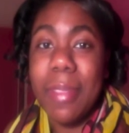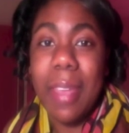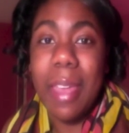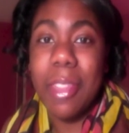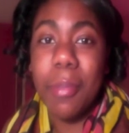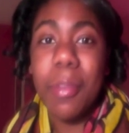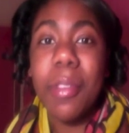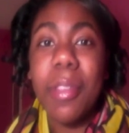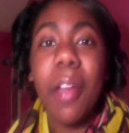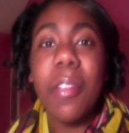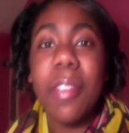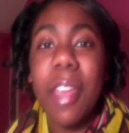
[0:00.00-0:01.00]
the
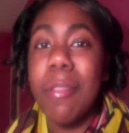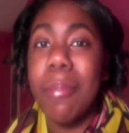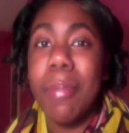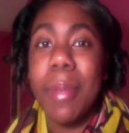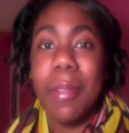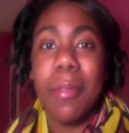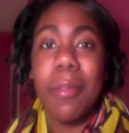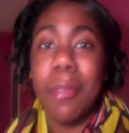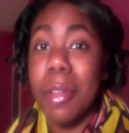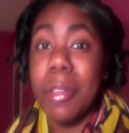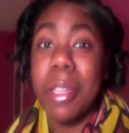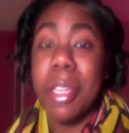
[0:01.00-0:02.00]
results have been
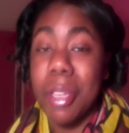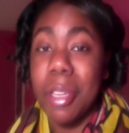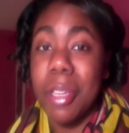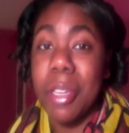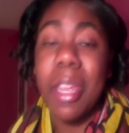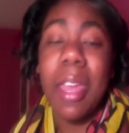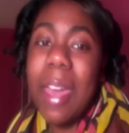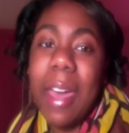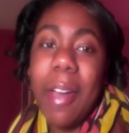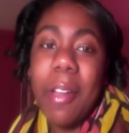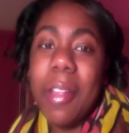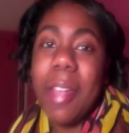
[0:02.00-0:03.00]
really good.
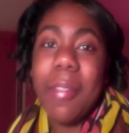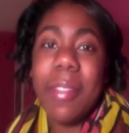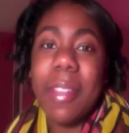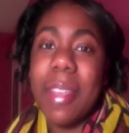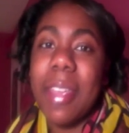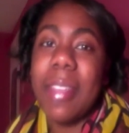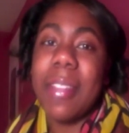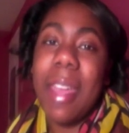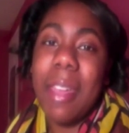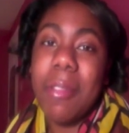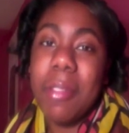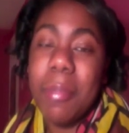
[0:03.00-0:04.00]
All I have to say is
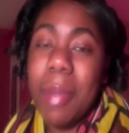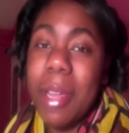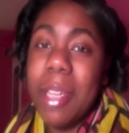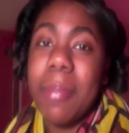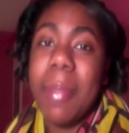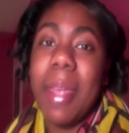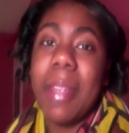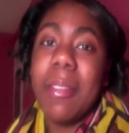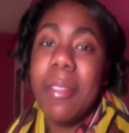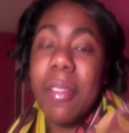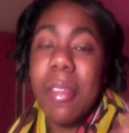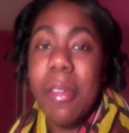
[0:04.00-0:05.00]
I would
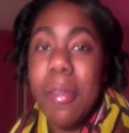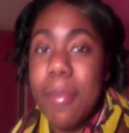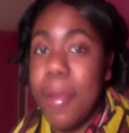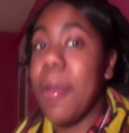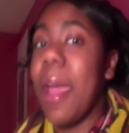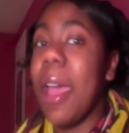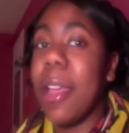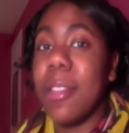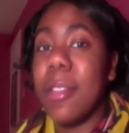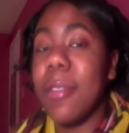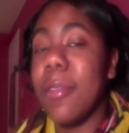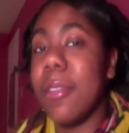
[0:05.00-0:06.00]
recommend
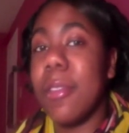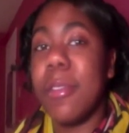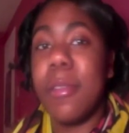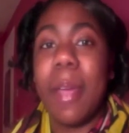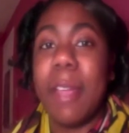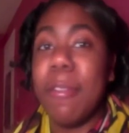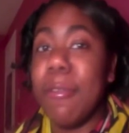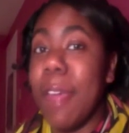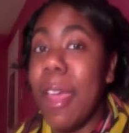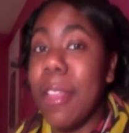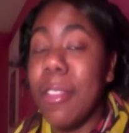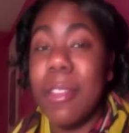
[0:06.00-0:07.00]
Proactiv to my
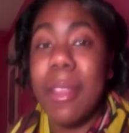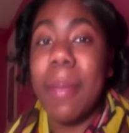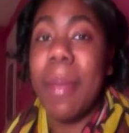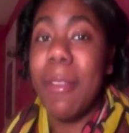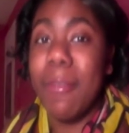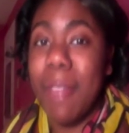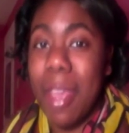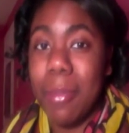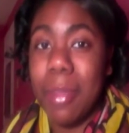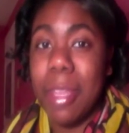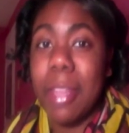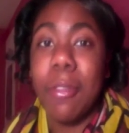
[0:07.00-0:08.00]
friends, to my
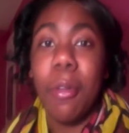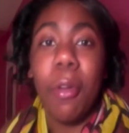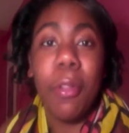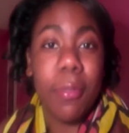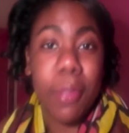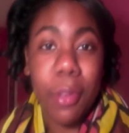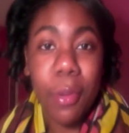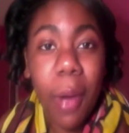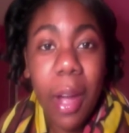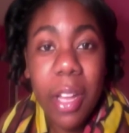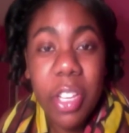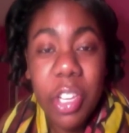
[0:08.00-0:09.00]
family, to all of you
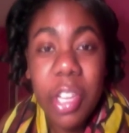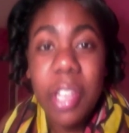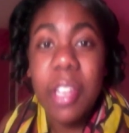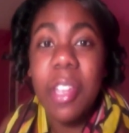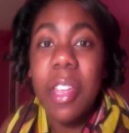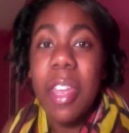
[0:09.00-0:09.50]
watching.